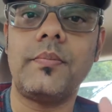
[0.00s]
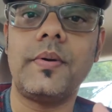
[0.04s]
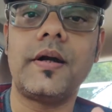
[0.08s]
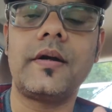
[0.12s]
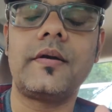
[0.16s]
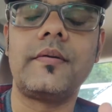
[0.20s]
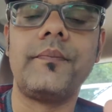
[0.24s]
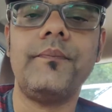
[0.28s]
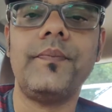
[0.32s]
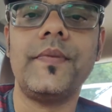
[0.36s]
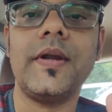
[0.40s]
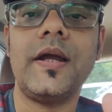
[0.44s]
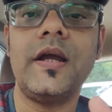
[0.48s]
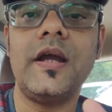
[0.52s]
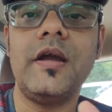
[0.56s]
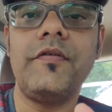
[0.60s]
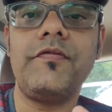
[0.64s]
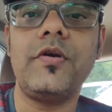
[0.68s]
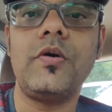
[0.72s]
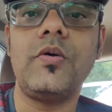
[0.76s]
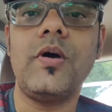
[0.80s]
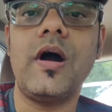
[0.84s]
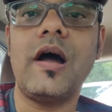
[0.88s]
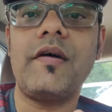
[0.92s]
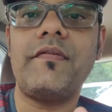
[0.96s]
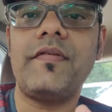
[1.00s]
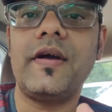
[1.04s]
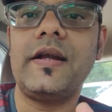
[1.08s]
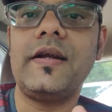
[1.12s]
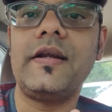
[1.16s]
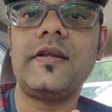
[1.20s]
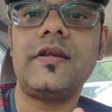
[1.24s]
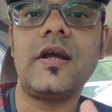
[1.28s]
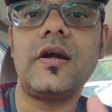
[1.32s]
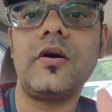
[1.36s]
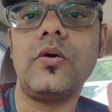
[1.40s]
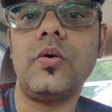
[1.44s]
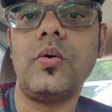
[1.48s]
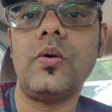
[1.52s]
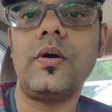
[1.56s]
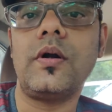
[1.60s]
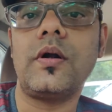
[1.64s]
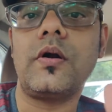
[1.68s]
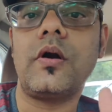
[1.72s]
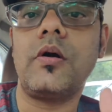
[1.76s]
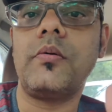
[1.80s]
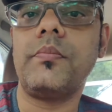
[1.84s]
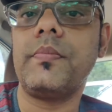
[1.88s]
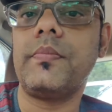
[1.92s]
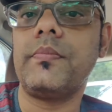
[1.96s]
But if you have anything
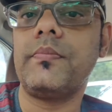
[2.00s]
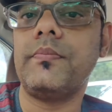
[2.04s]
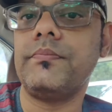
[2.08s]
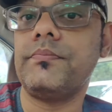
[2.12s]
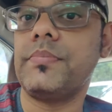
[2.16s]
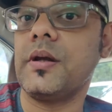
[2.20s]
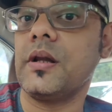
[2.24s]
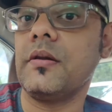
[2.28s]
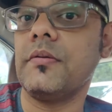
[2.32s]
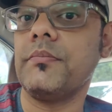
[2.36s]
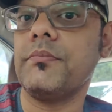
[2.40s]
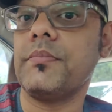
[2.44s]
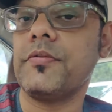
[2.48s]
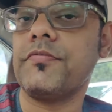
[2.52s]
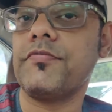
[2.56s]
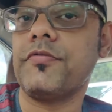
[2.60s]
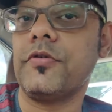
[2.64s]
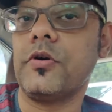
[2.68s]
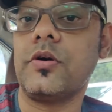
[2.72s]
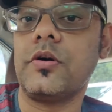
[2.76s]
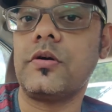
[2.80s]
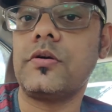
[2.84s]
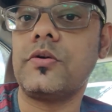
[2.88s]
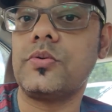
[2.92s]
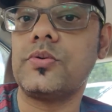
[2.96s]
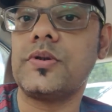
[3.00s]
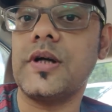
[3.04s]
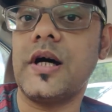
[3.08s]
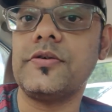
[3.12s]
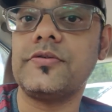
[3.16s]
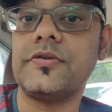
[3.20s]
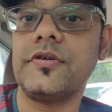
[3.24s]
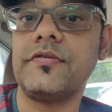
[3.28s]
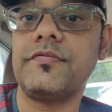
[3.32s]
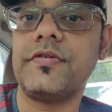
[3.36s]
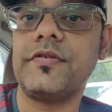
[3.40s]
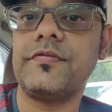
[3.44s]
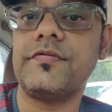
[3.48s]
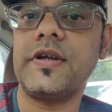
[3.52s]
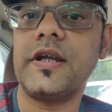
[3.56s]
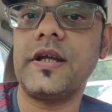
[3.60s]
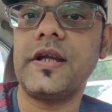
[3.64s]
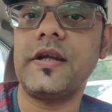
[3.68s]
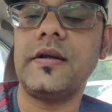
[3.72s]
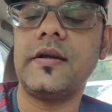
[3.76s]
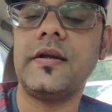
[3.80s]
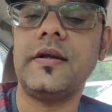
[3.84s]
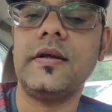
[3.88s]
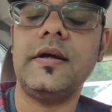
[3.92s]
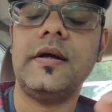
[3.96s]
older or built before
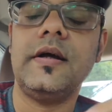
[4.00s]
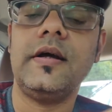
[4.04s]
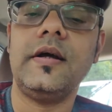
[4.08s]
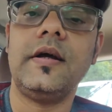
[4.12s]
2015,